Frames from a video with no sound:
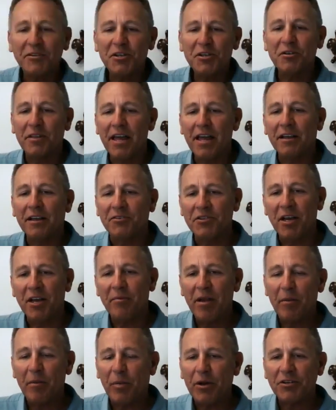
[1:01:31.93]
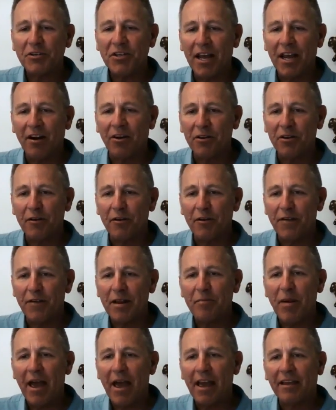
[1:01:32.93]
too. Thanks, Jimmy. Appreciate all your
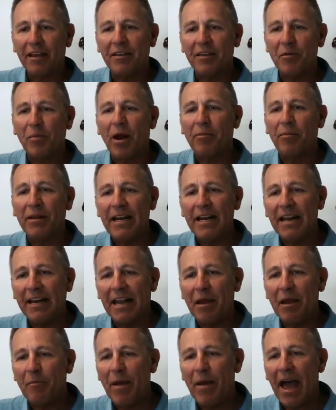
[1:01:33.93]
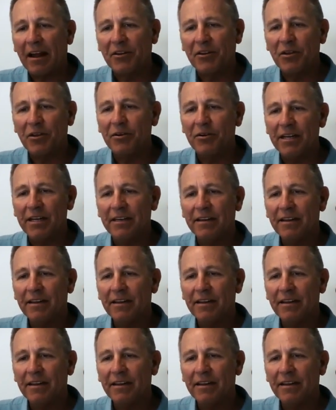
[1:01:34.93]
feedback. You probably need to get back to it.